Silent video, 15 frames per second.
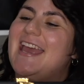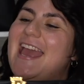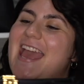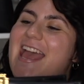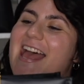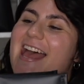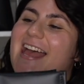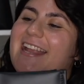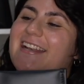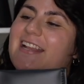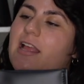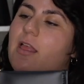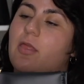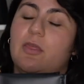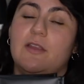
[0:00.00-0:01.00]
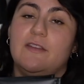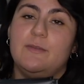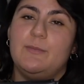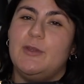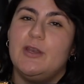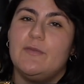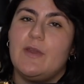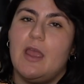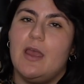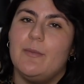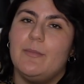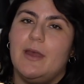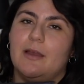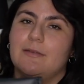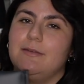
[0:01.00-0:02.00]
and this beautiful
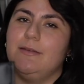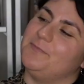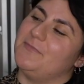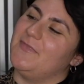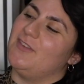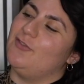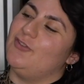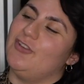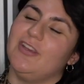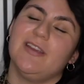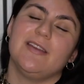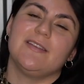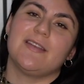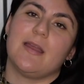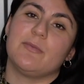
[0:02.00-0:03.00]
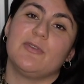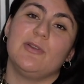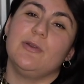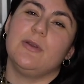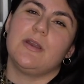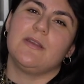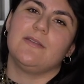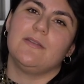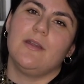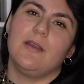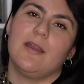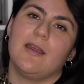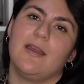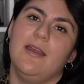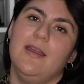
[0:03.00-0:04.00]
handbags. She is absolutely
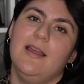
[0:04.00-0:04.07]
stunning.